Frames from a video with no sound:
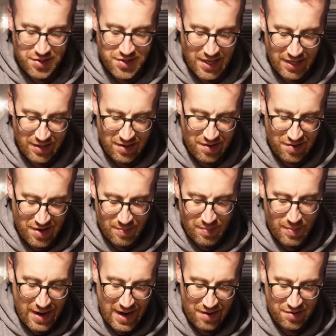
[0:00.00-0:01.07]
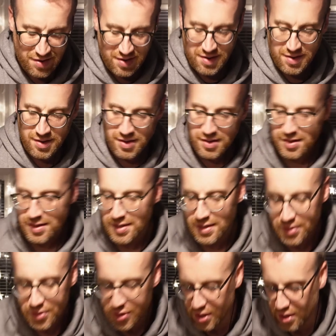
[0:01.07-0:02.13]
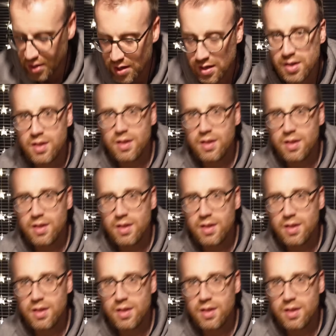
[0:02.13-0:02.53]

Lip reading: 2nd of December by accident. So